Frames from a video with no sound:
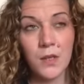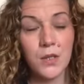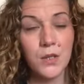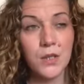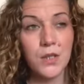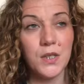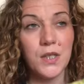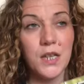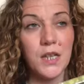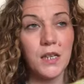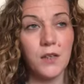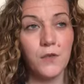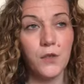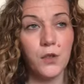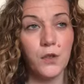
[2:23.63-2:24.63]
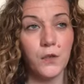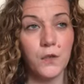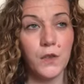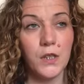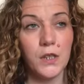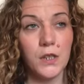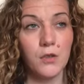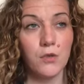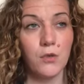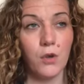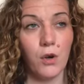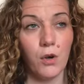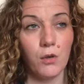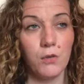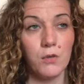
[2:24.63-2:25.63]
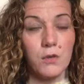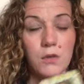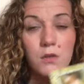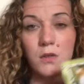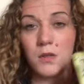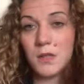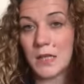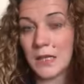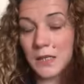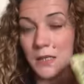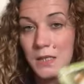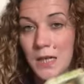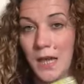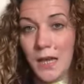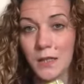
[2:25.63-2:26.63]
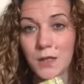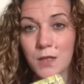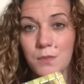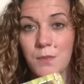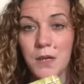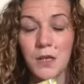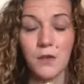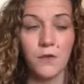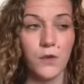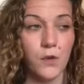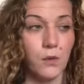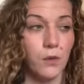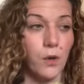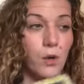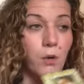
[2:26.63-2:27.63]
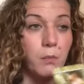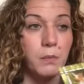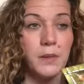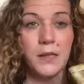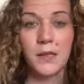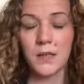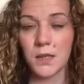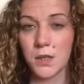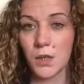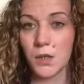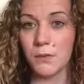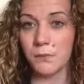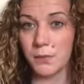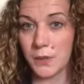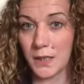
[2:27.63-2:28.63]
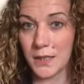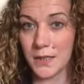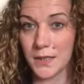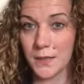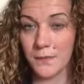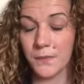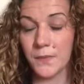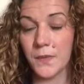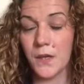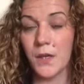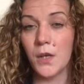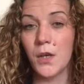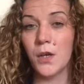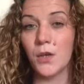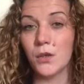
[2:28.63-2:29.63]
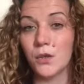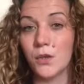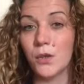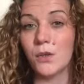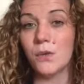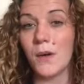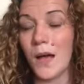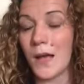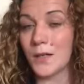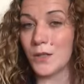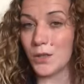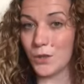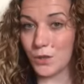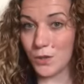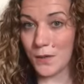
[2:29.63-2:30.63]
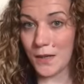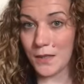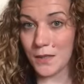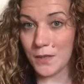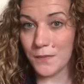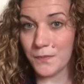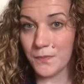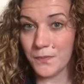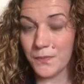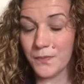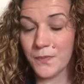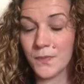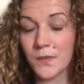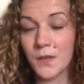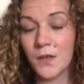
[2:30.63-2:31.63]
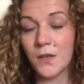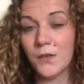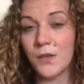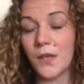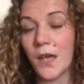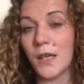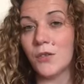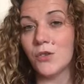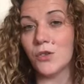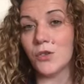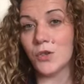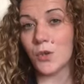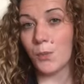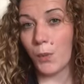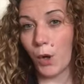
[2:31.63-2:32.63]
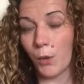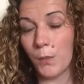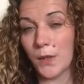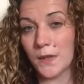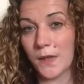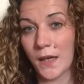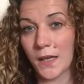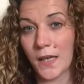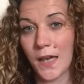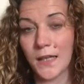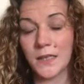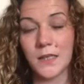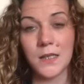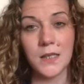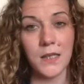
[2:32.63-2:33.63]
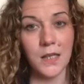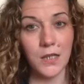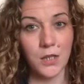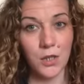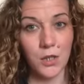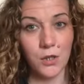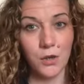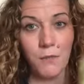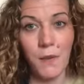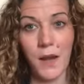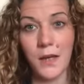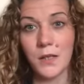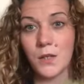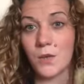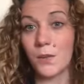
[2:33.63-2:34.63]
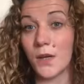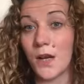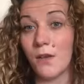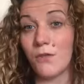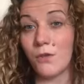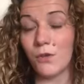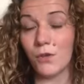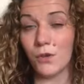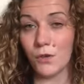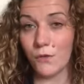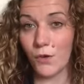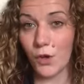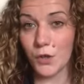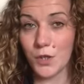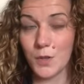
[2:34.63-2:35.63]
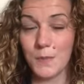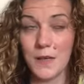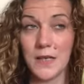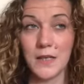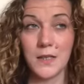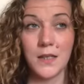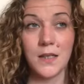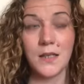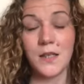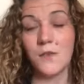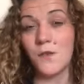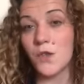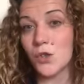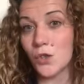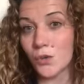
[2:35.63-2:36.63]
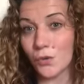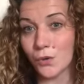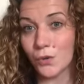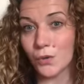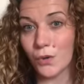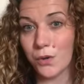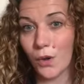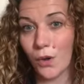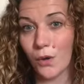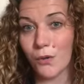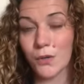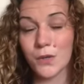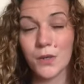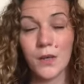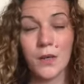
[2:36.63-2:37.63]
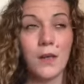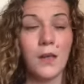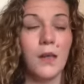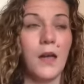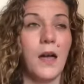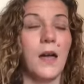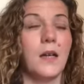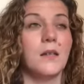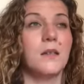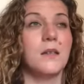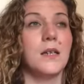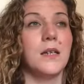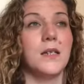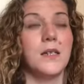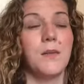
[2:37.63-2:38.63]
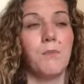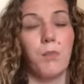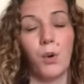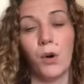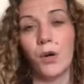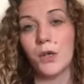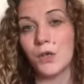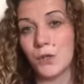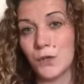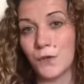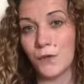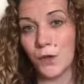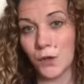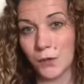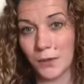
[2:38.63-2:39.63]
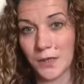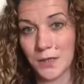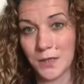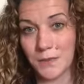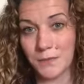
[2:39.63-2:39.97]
Today, if you are feeling drawn to send a text, make a phone call, be at a certain place, go and do it. The angels are popping that guidance into your mind whenever you've got space, as if it's your own thoughts, and it's important to follow it.